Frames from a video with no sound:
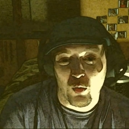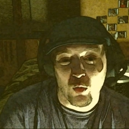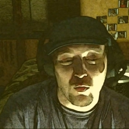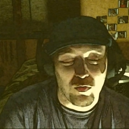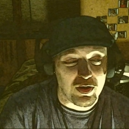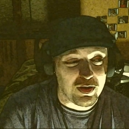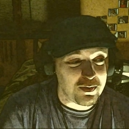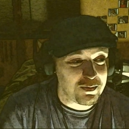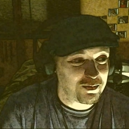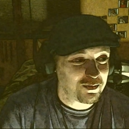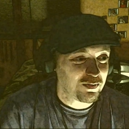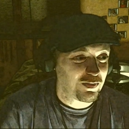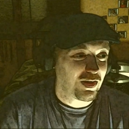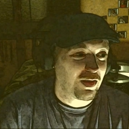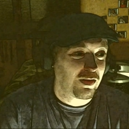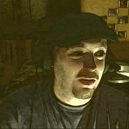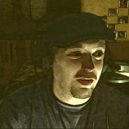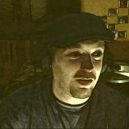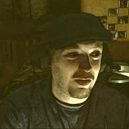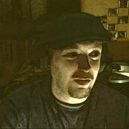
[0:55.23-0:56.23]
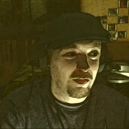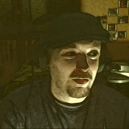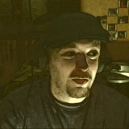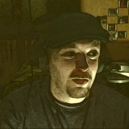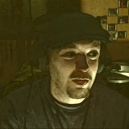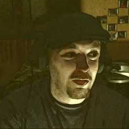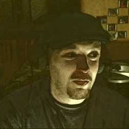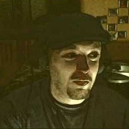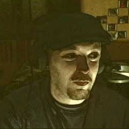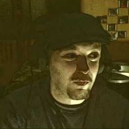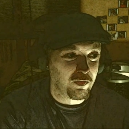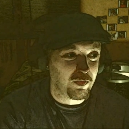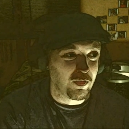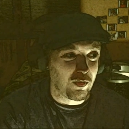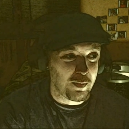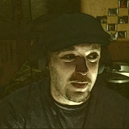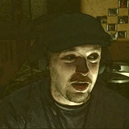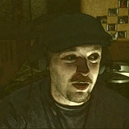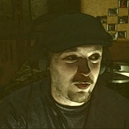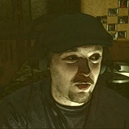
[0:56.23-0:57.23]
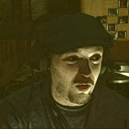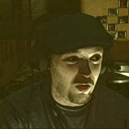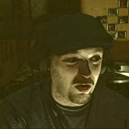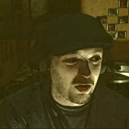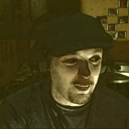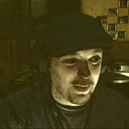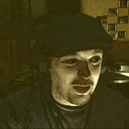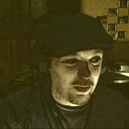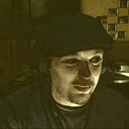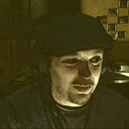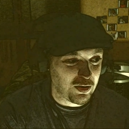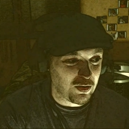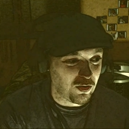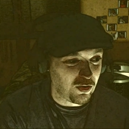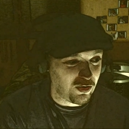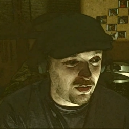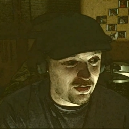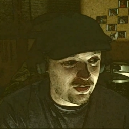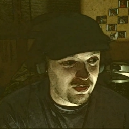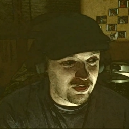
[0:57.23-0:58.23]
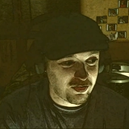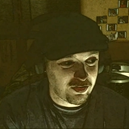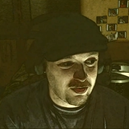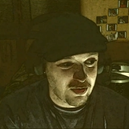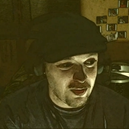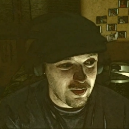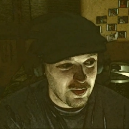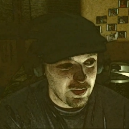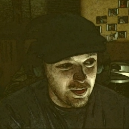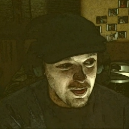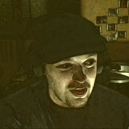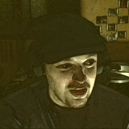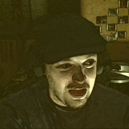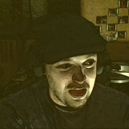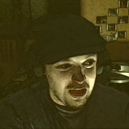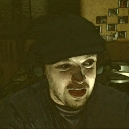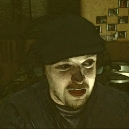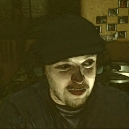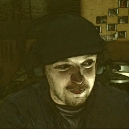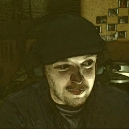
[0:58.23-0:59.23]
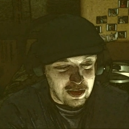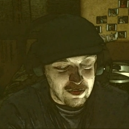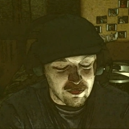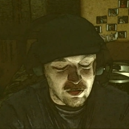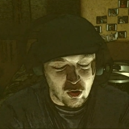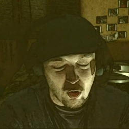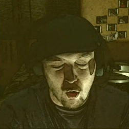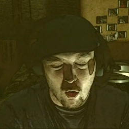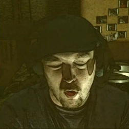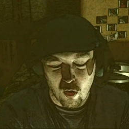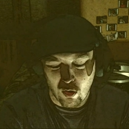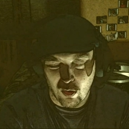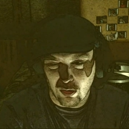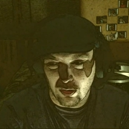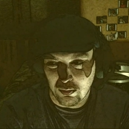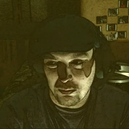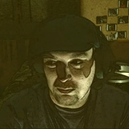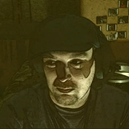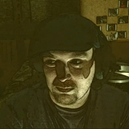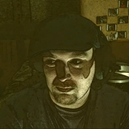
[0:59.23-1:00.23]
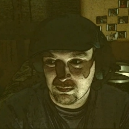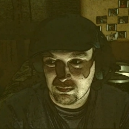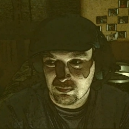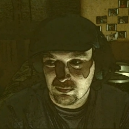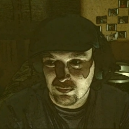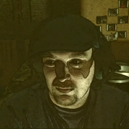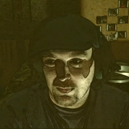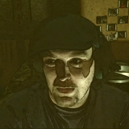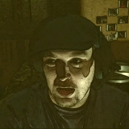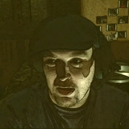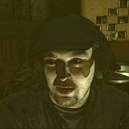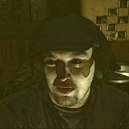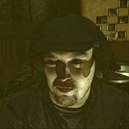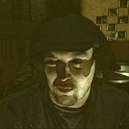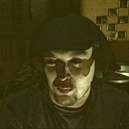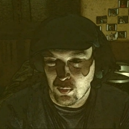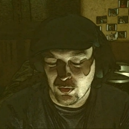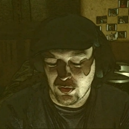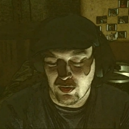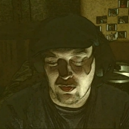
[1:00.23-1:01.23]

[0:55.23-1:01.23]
movie for me to talk about because if I recall, I didn't even put